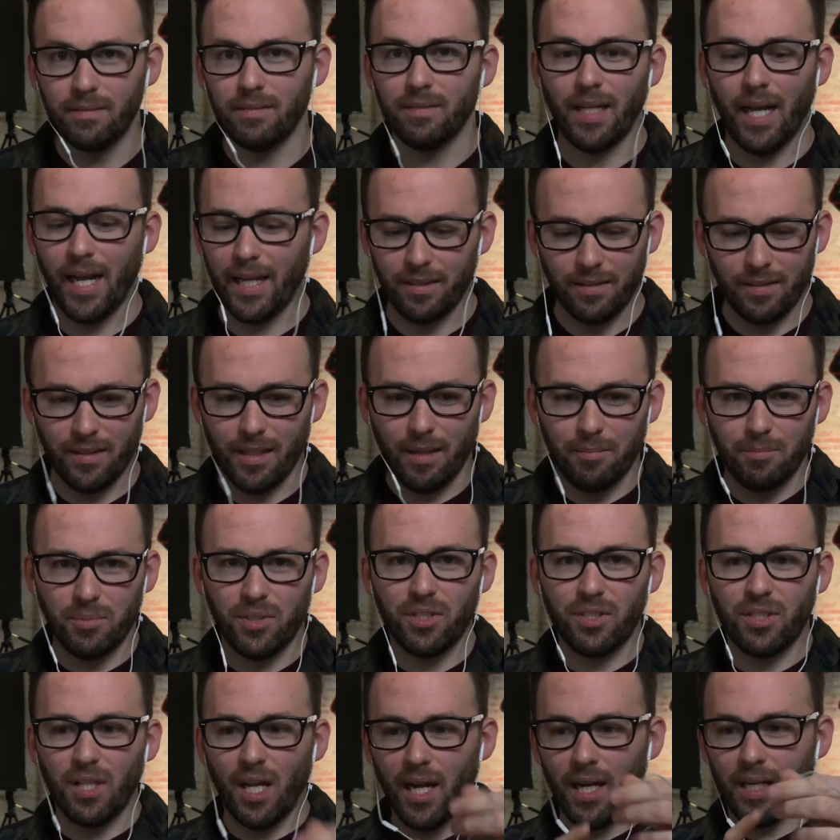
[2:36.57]
I'm
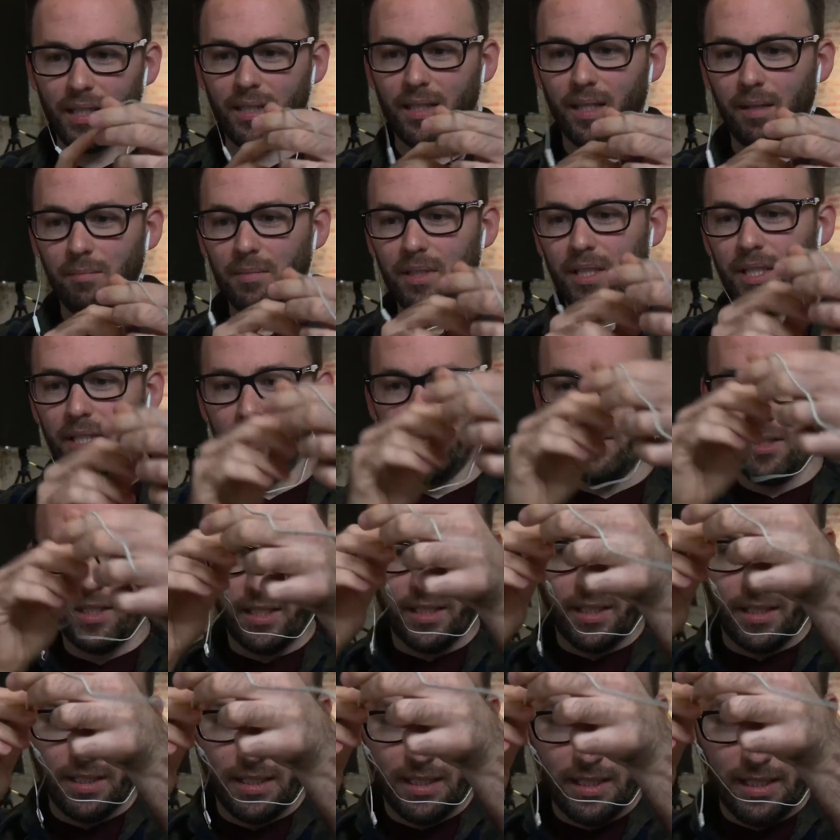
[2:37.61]
stuck. I'm
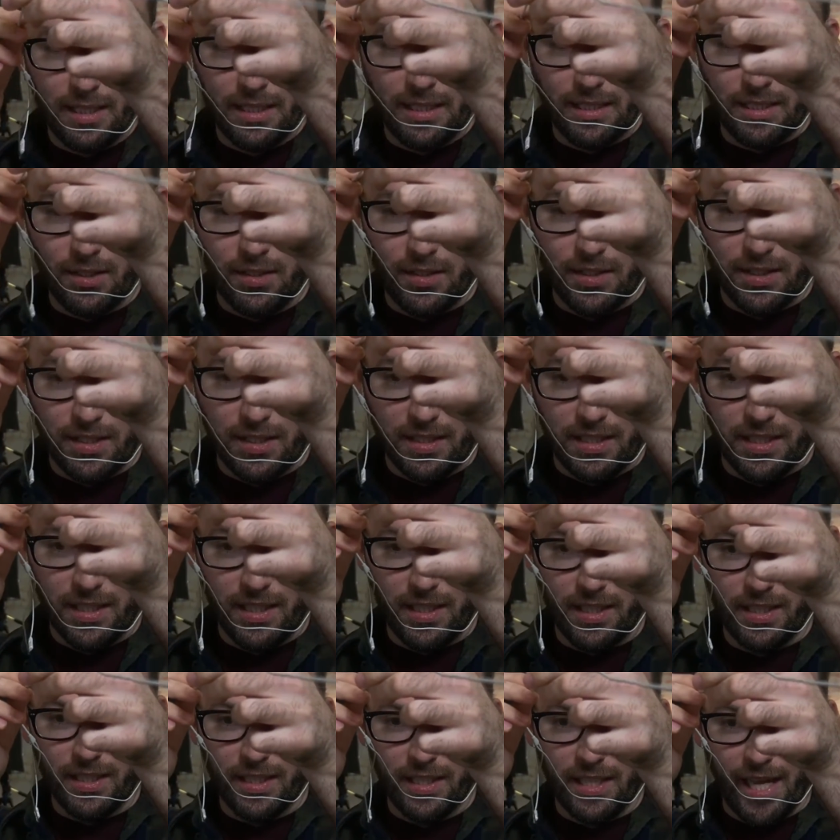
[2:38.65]
literally, you can
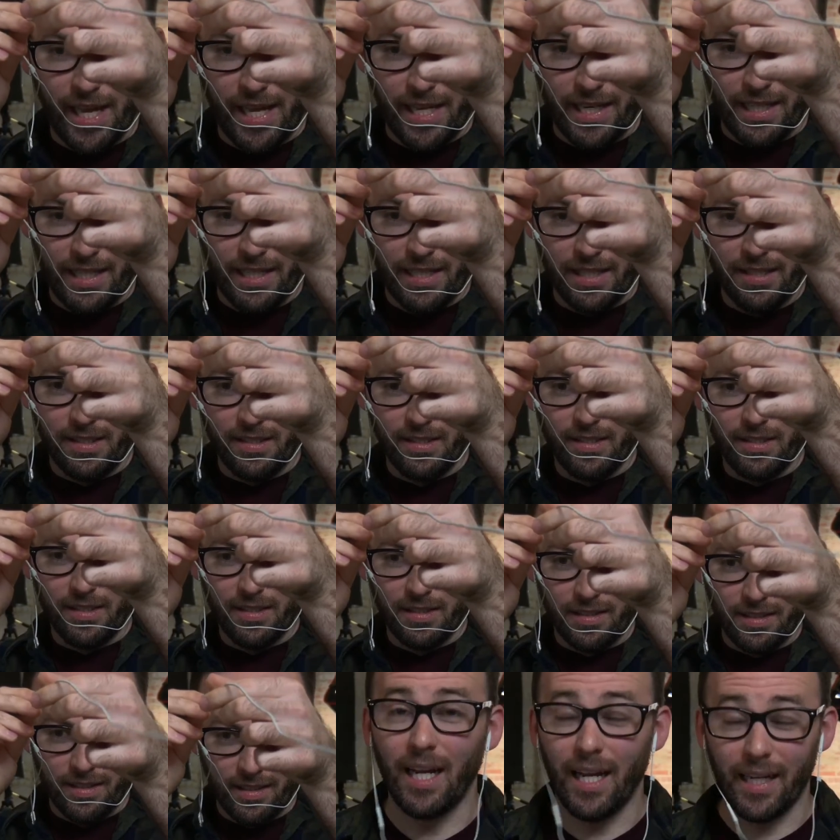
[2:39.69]
see that is,
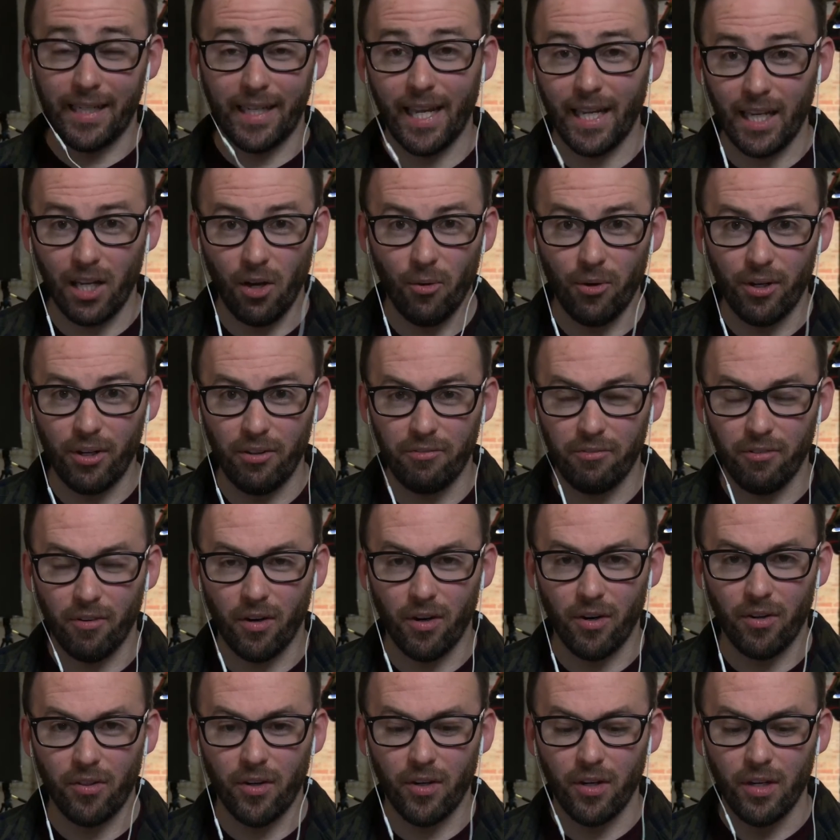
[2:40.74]
I can't go any
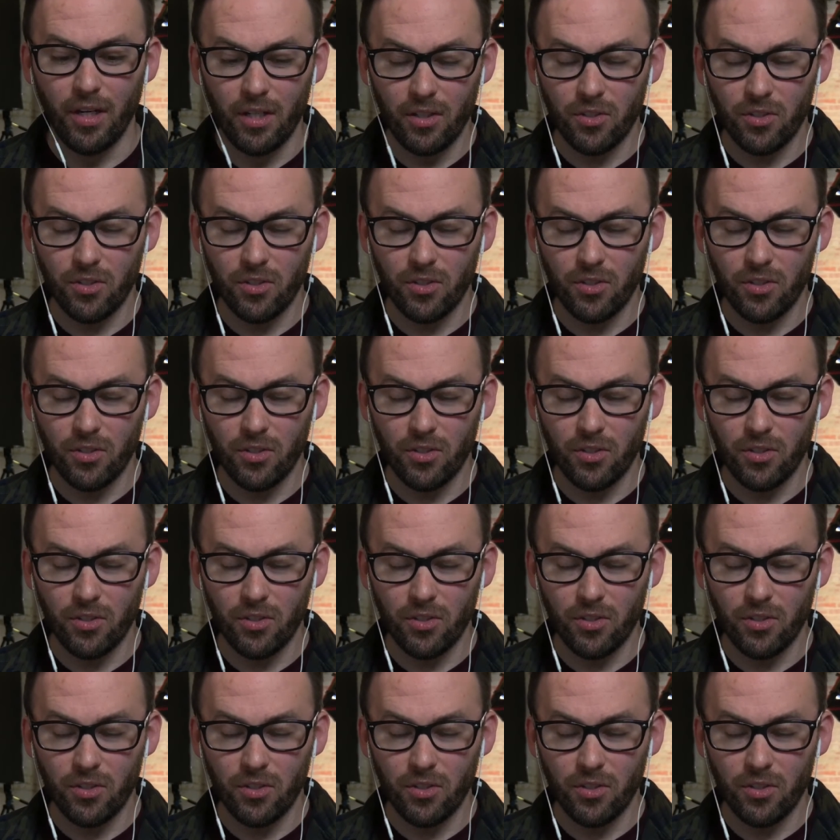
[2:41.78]
farther.